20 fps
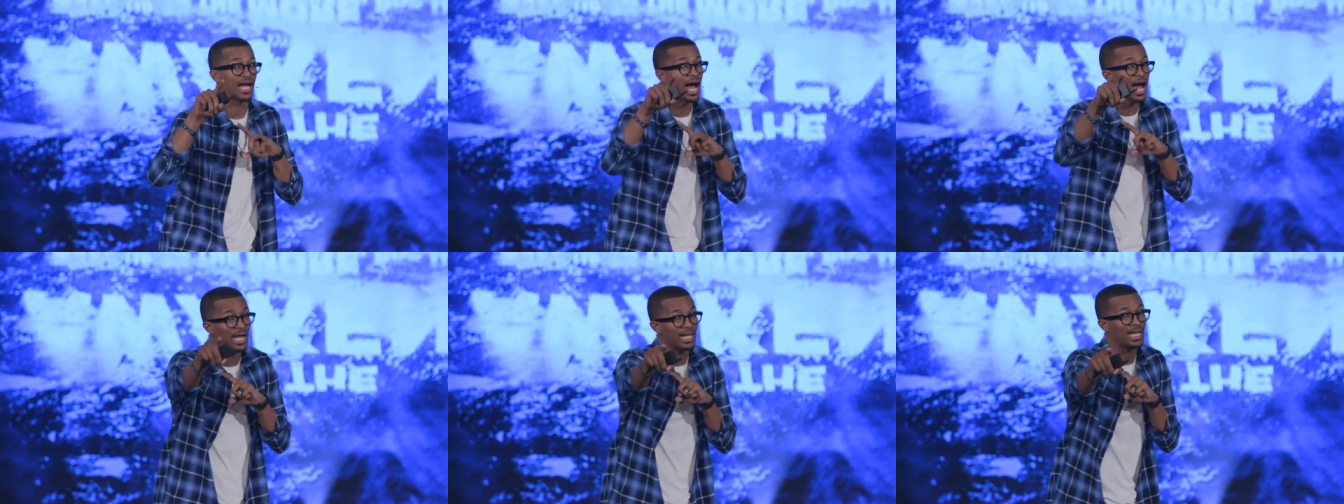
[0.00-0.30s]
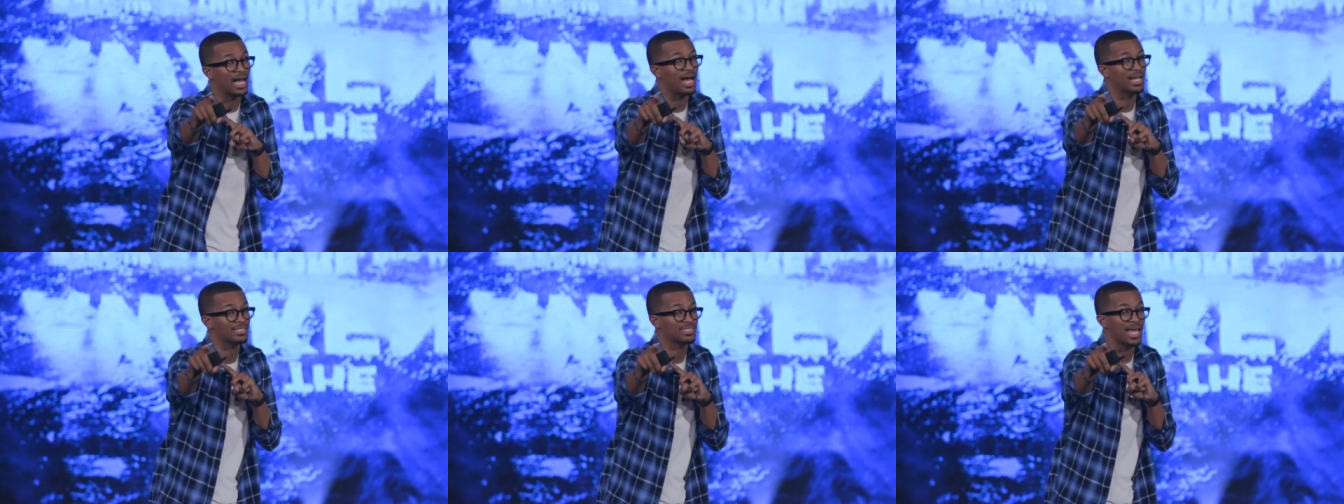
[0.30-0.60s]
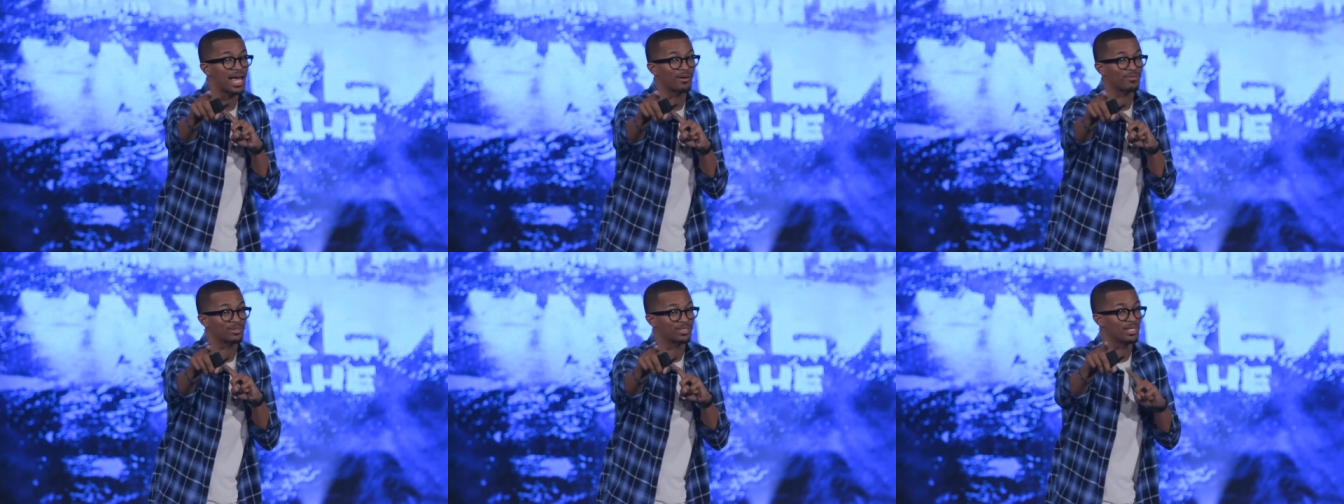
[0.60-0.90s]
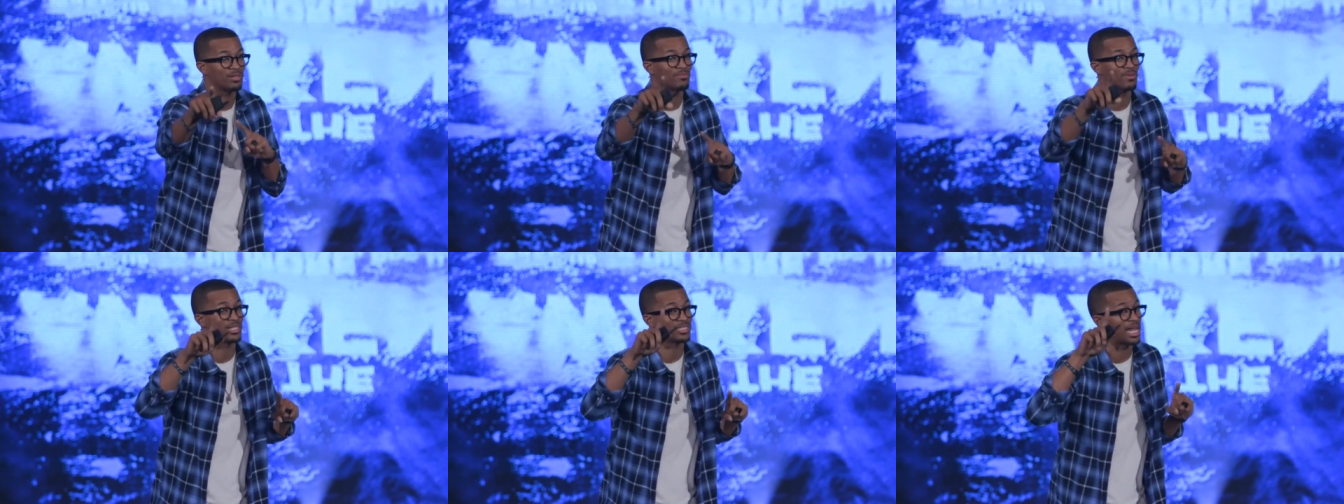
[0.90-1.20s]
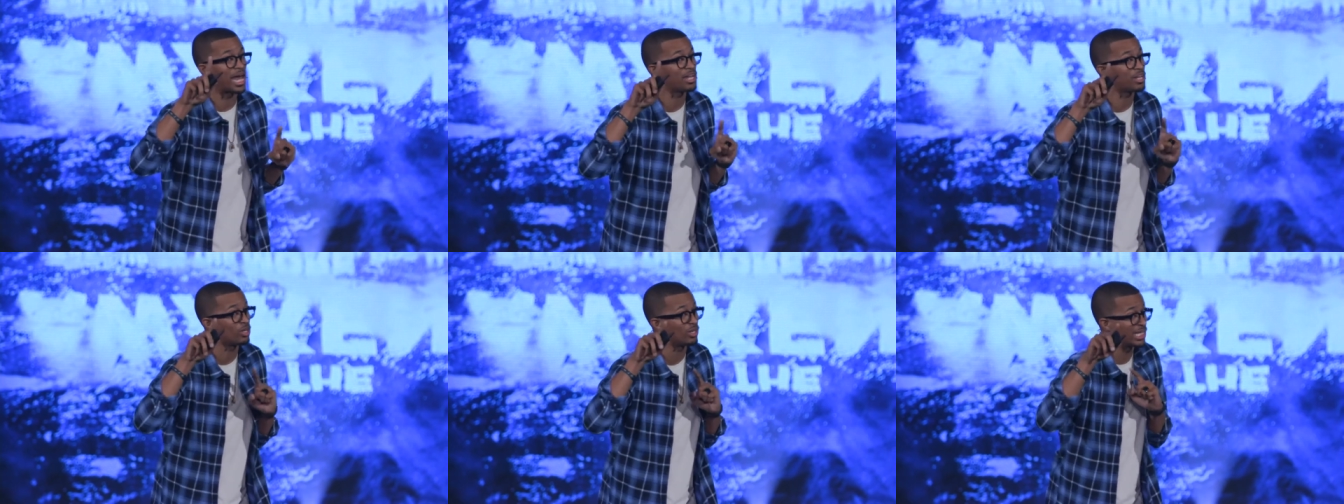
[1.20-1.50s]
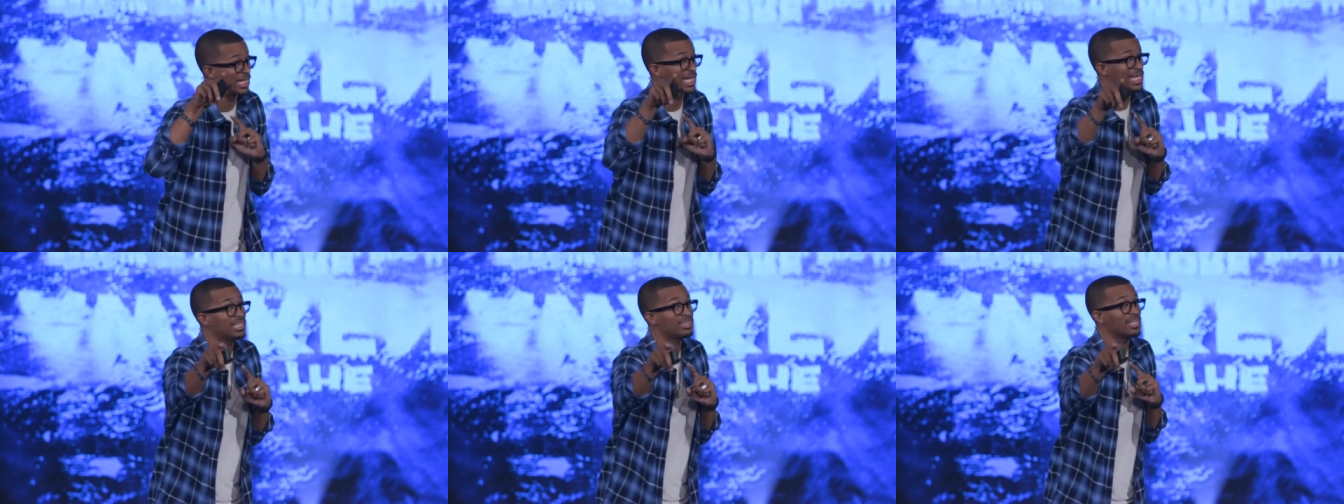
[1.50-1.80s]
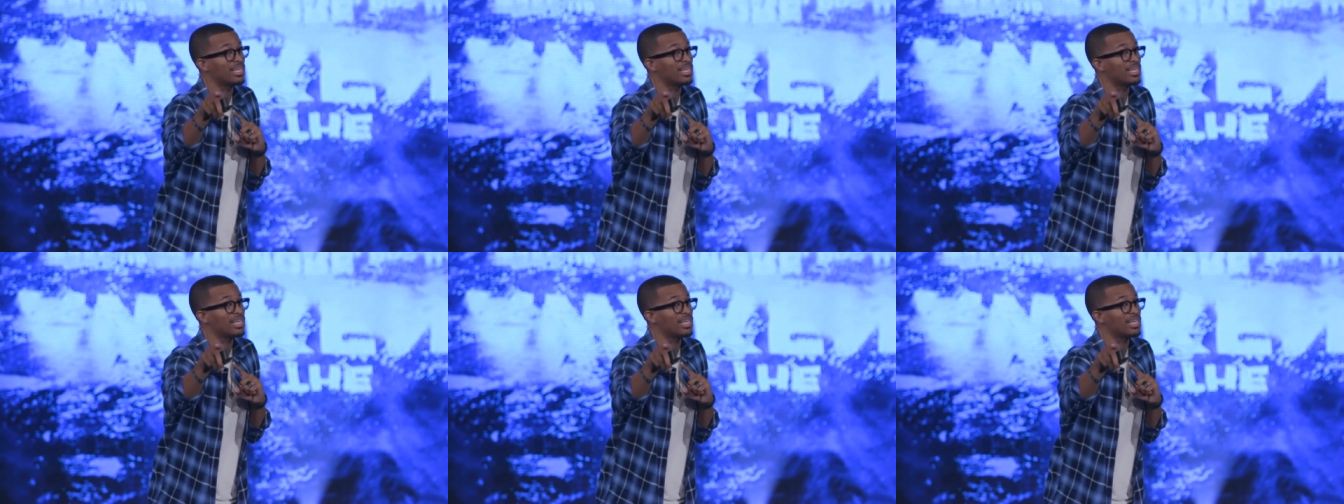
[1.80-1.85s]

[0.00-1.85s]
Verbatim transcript: eye contact with him because I know he